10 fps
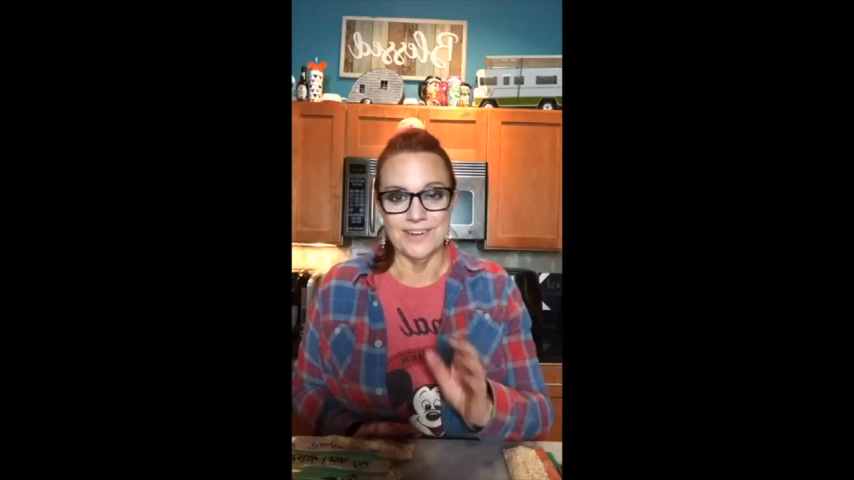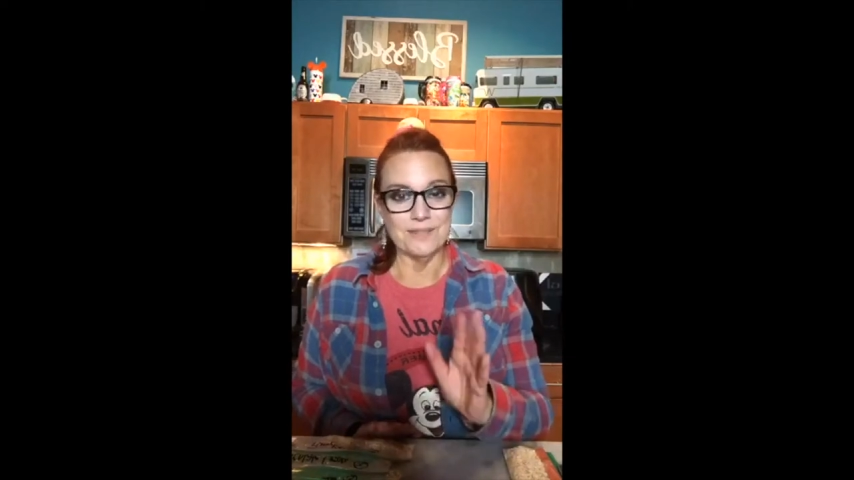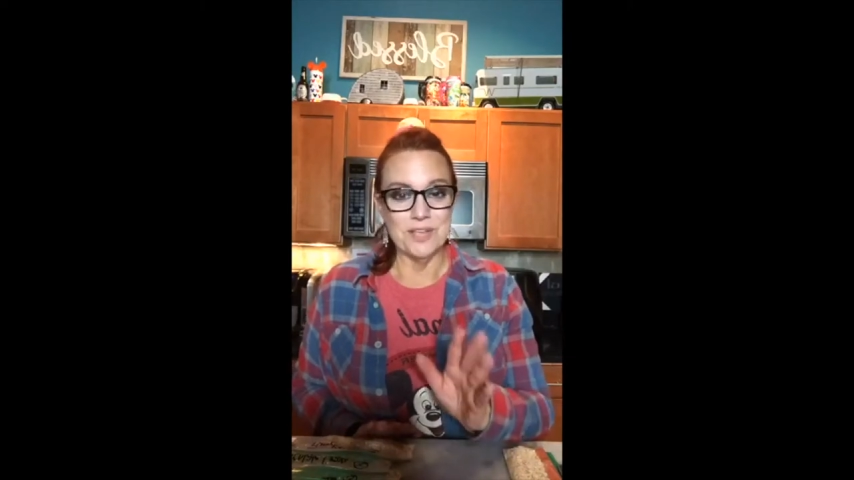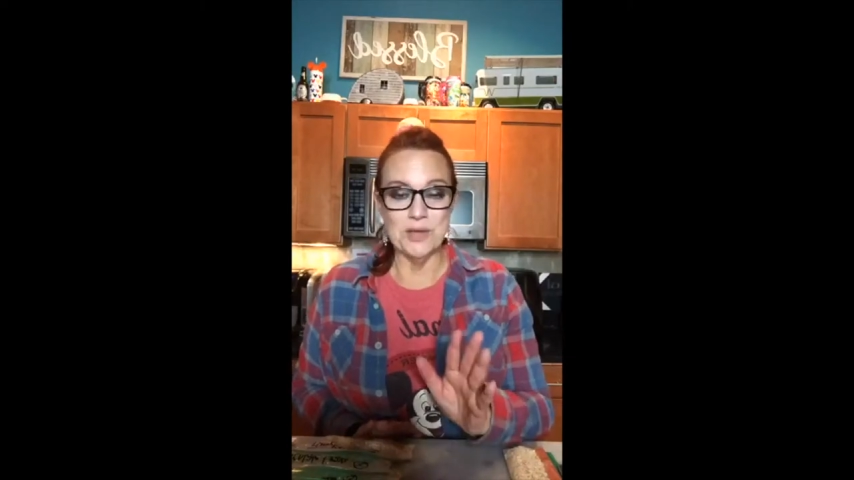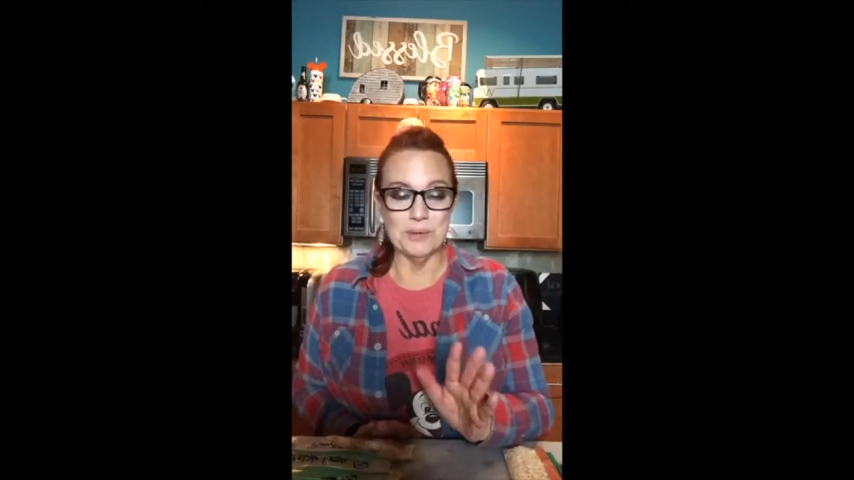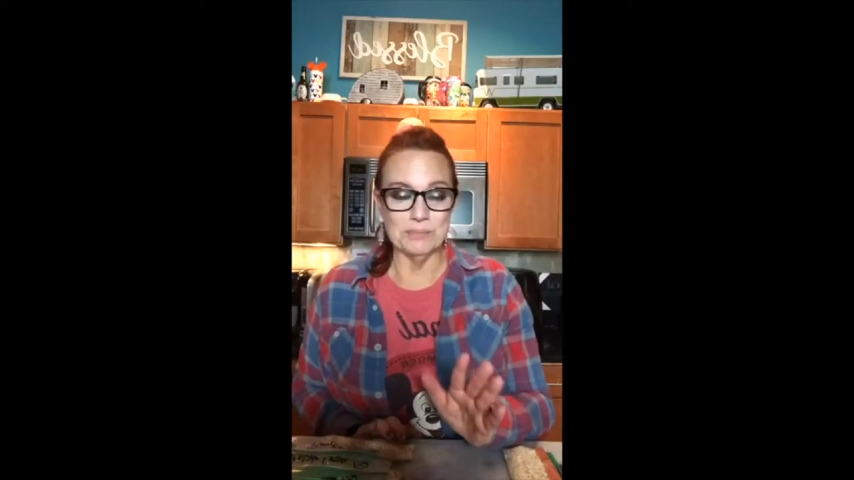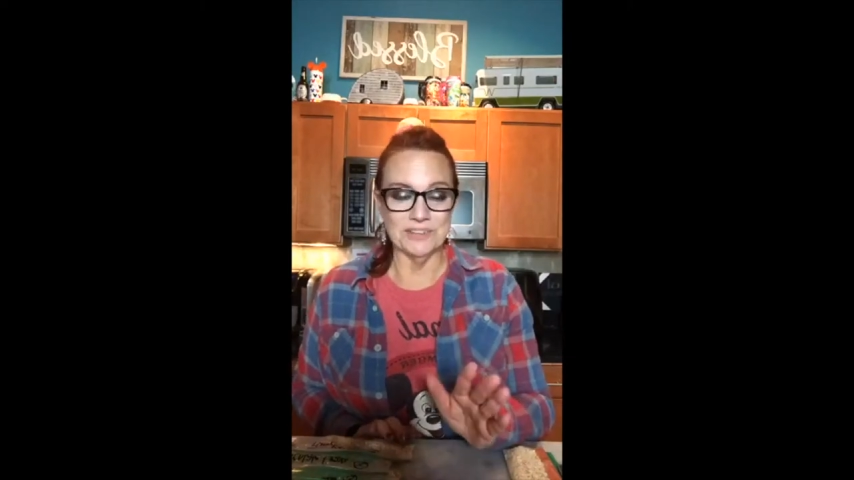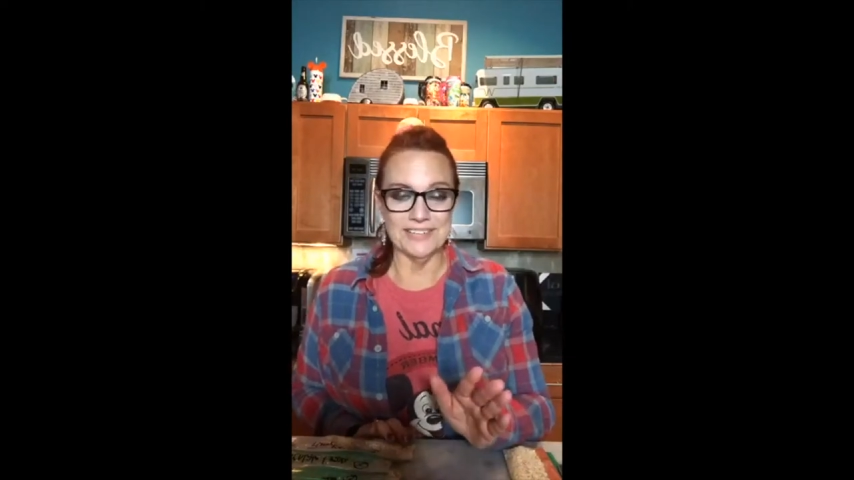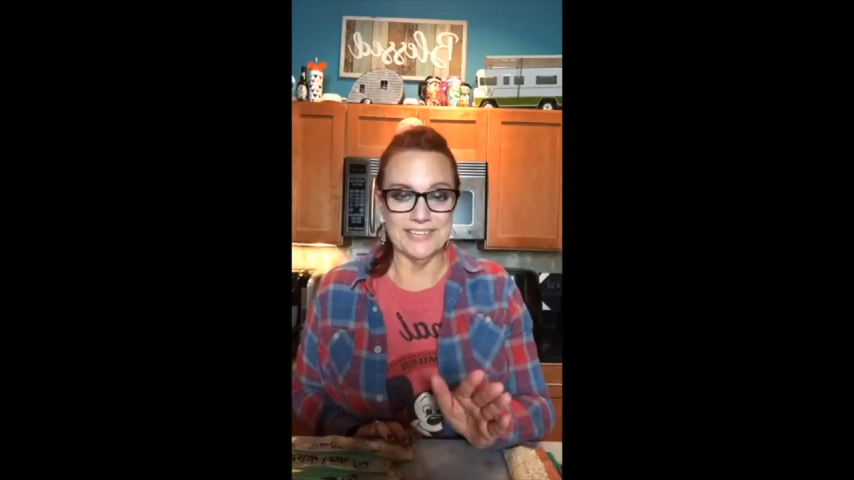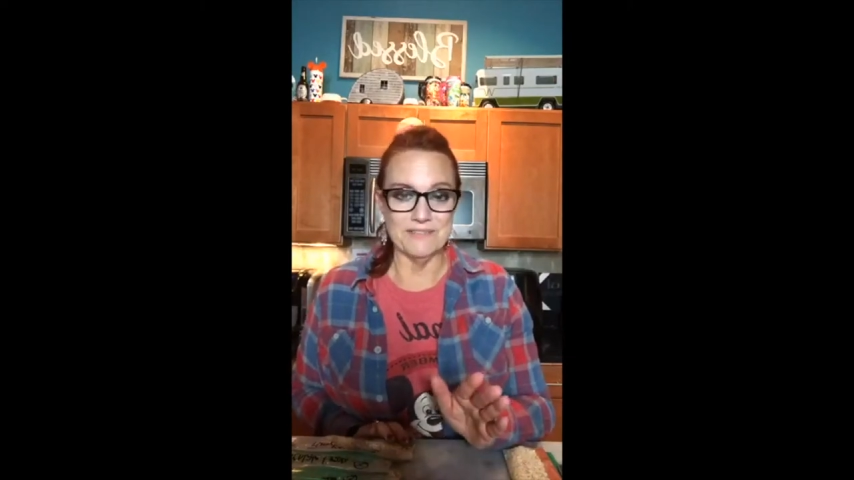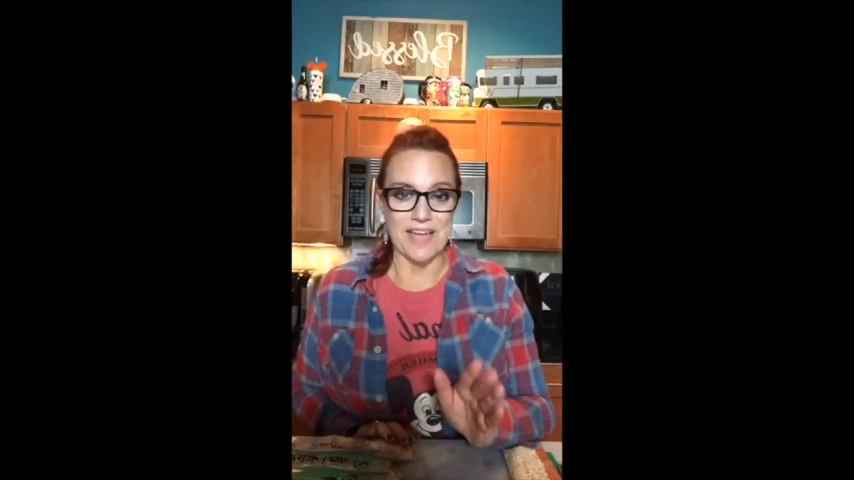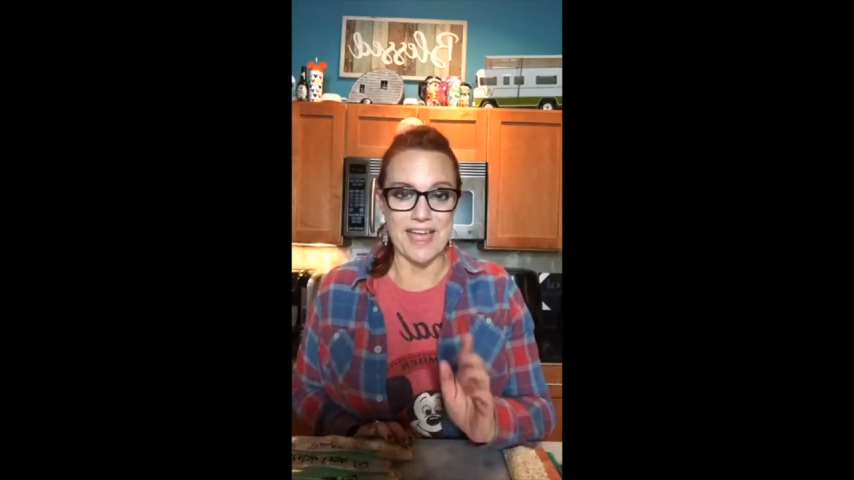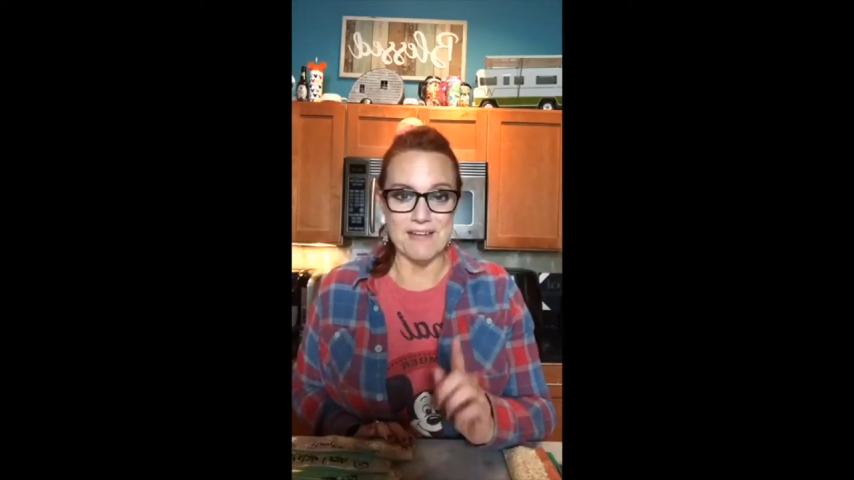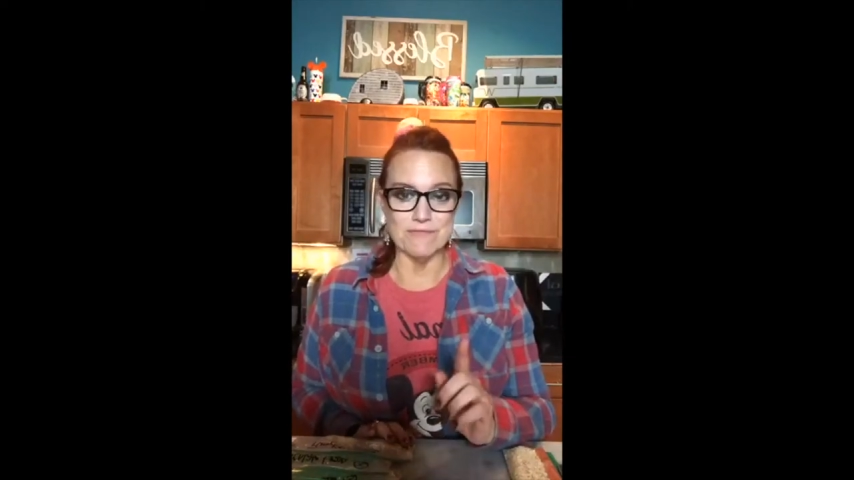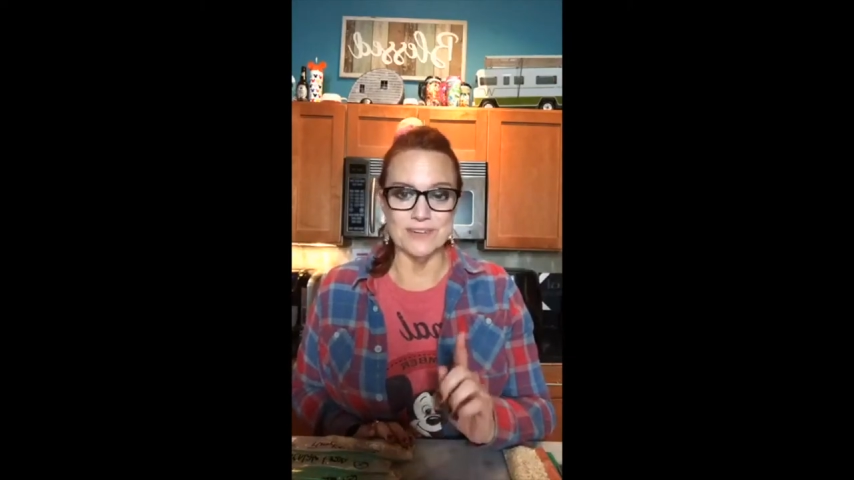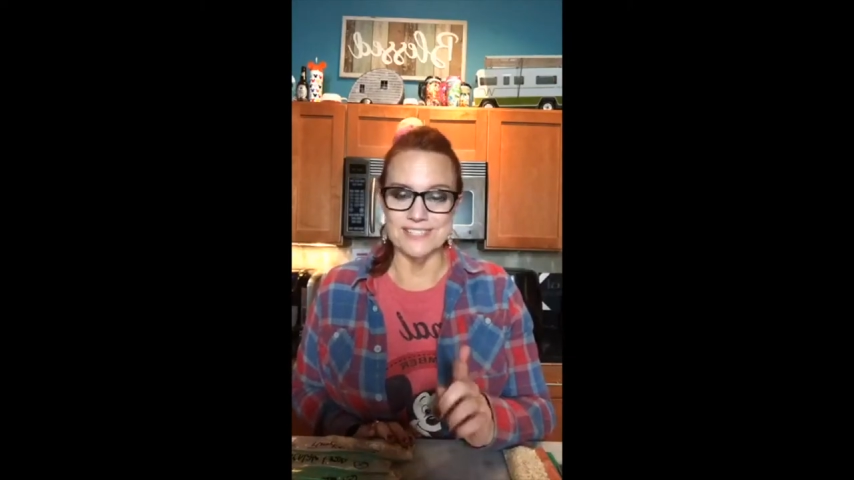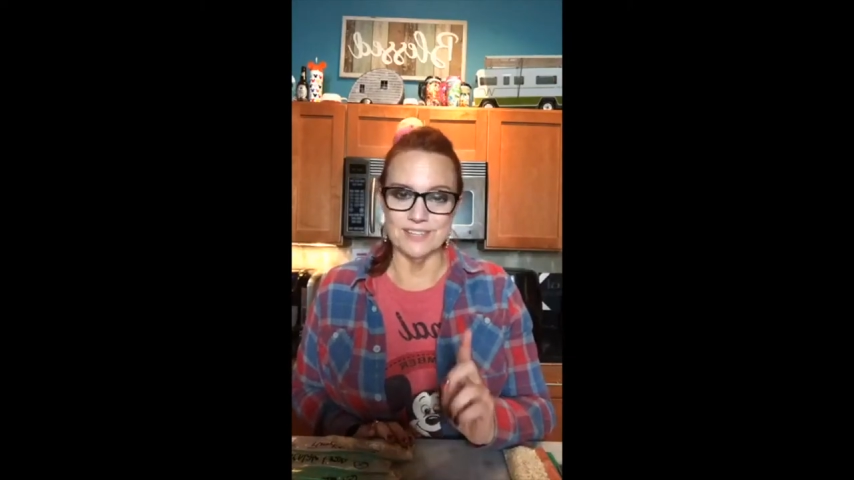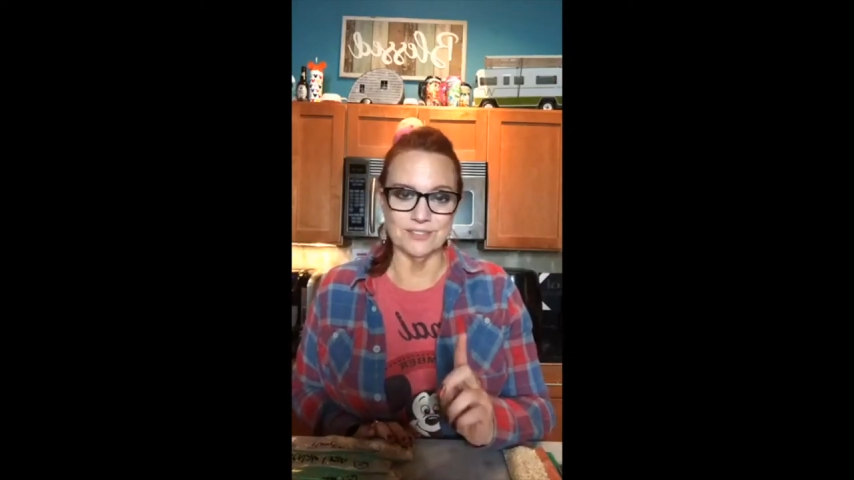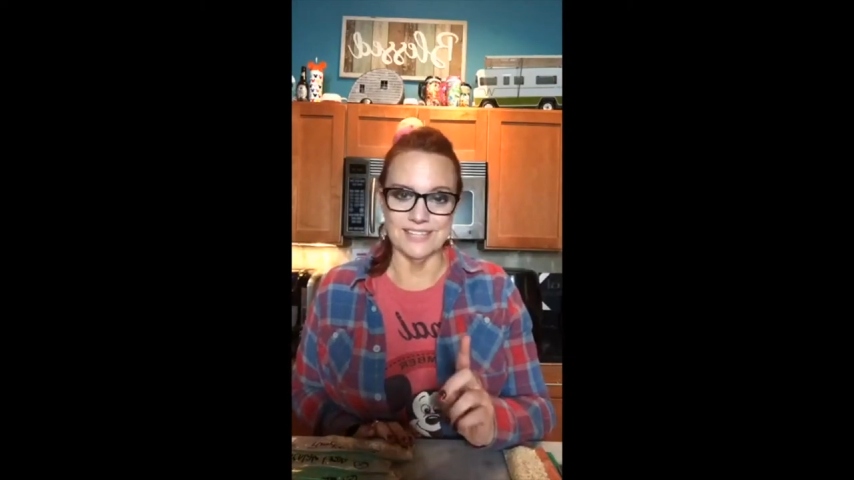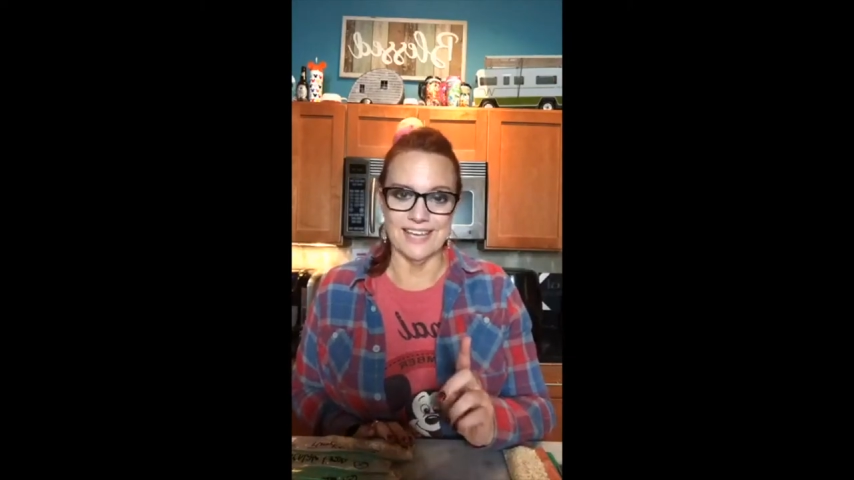believe every
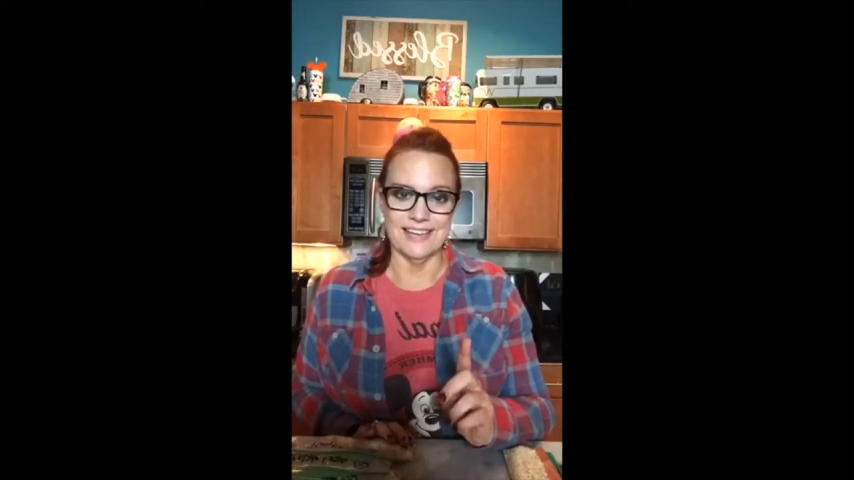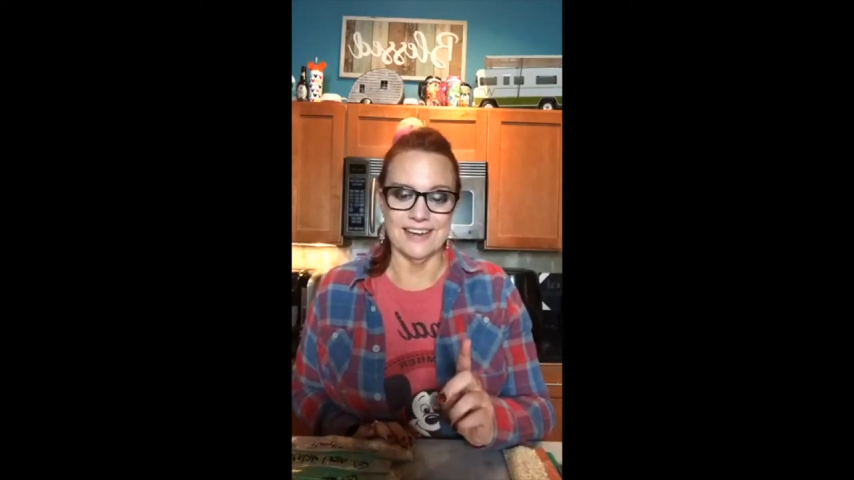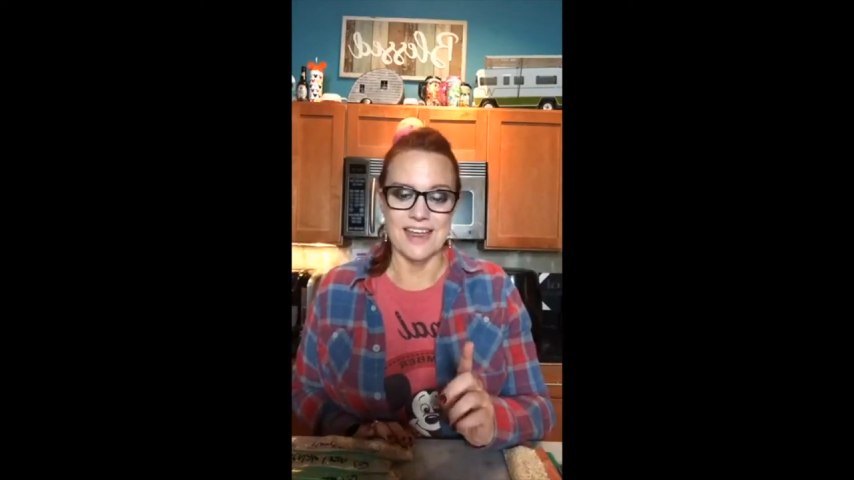single day,